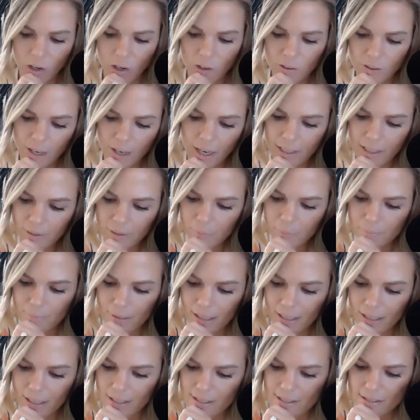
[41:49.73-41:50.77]
Are there any
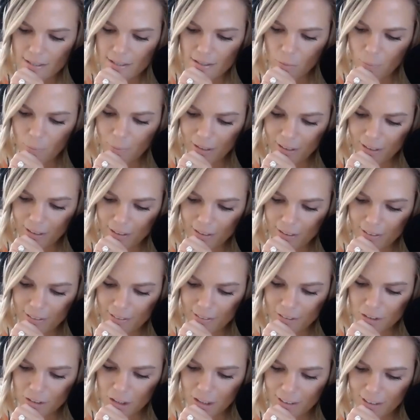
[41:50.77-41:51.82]
myths? Oh my God.
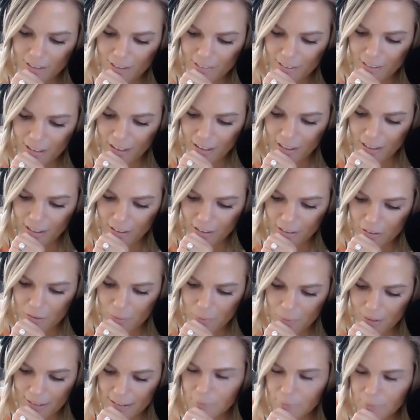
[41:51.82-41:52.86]
Chellee's like, I thought you
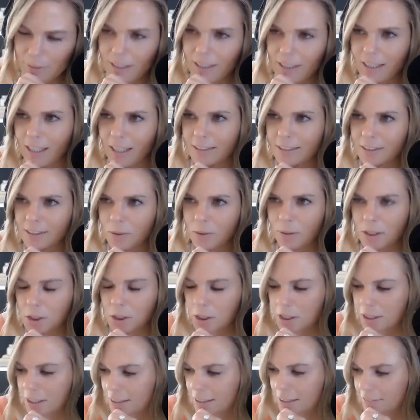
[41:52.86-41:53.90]
asked me the last
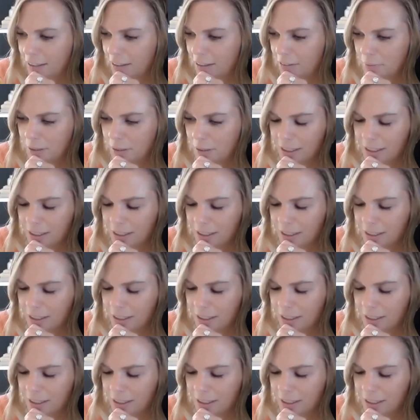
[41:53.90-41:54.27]
question like 5